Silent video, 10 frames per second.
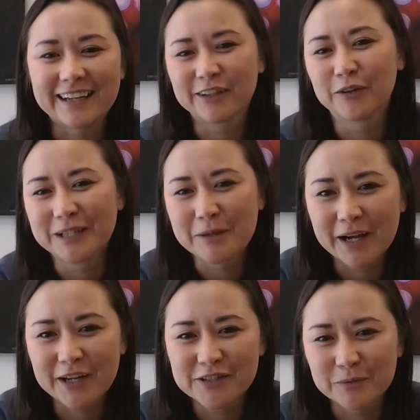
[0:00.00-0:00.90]
can only
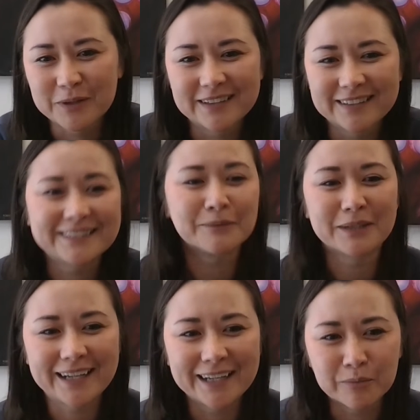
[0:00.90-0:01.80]
imagine what an
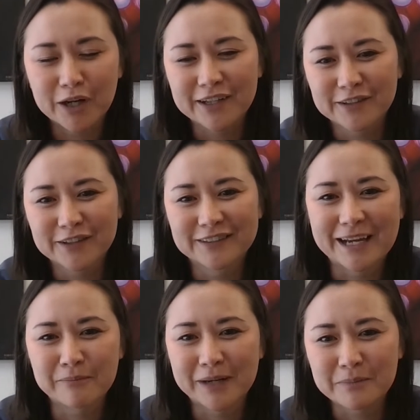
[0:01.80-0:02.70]
intimidating predator
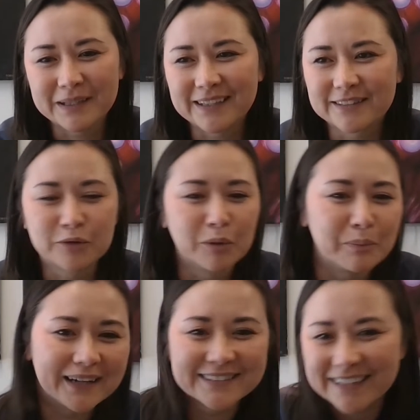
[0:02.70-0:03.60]
that might be to a
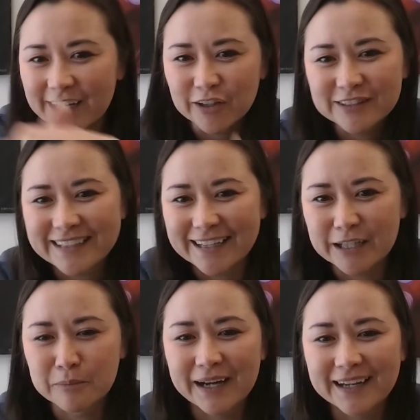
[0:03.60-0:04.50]
pond skater
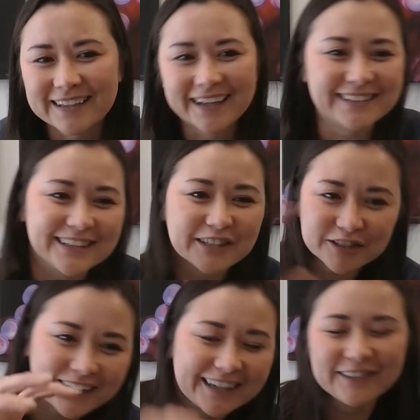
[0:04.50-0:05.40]
skating by as they
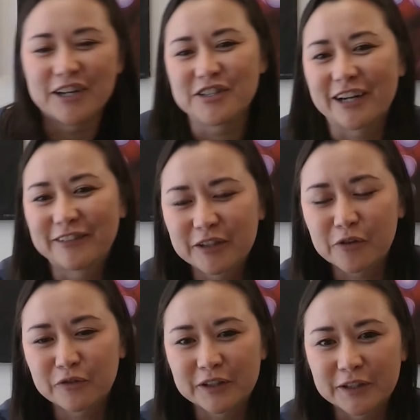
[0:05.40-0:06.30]
just kind of lunge out and
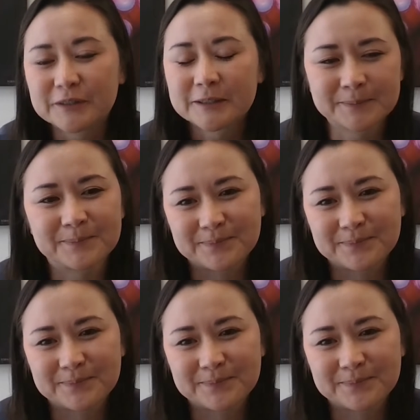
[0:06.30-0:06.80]
go for those.